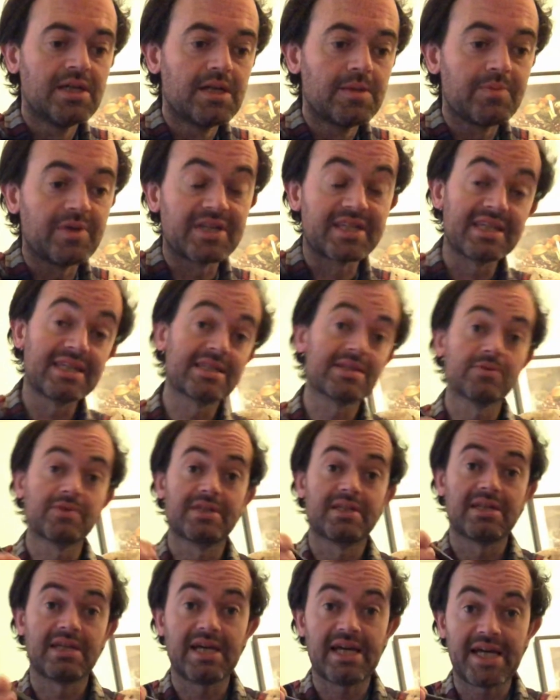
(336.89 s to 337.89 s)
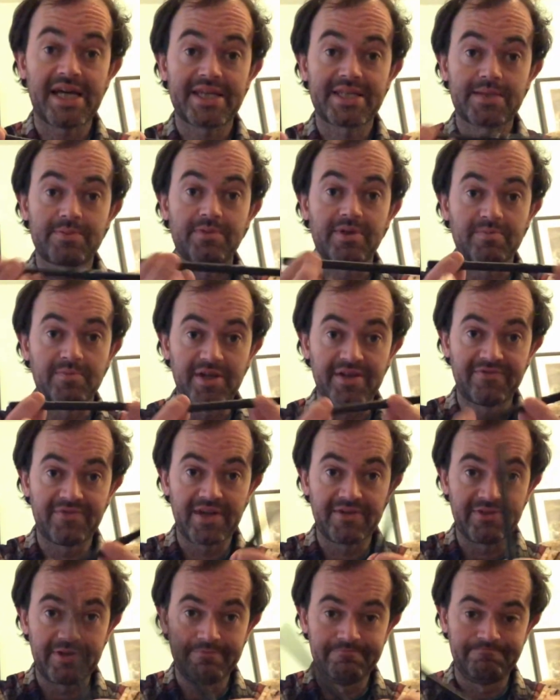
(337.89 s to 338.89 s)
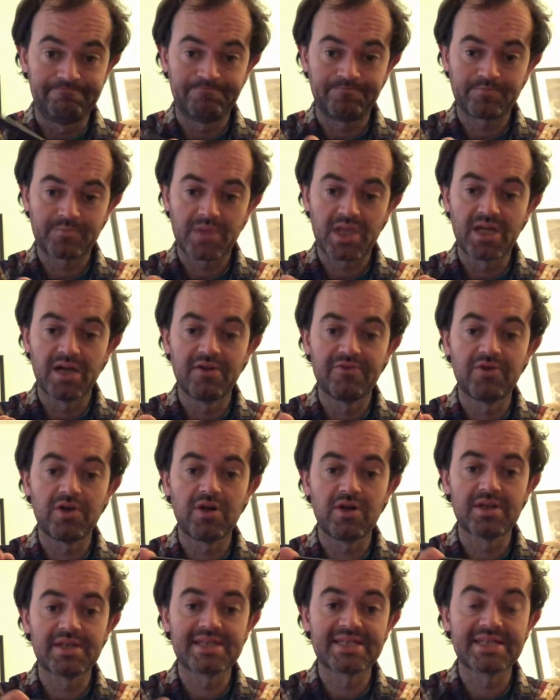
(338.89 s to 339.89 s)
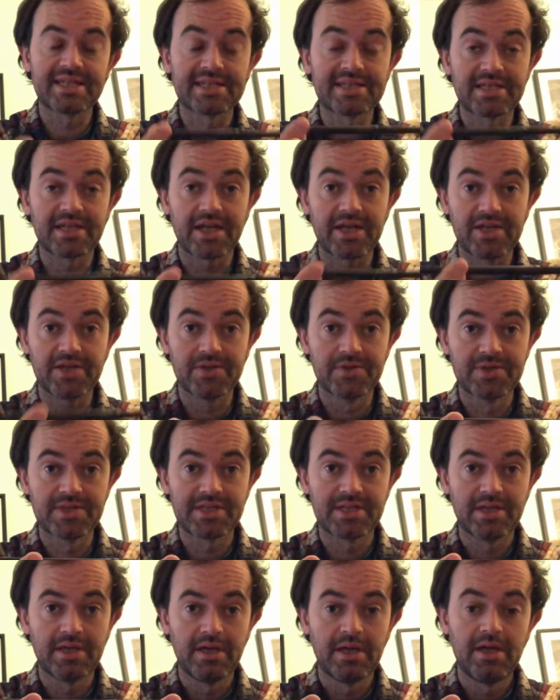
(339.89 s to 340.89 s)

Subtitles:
But this one has to be my favourite. Of all the sticks that I use,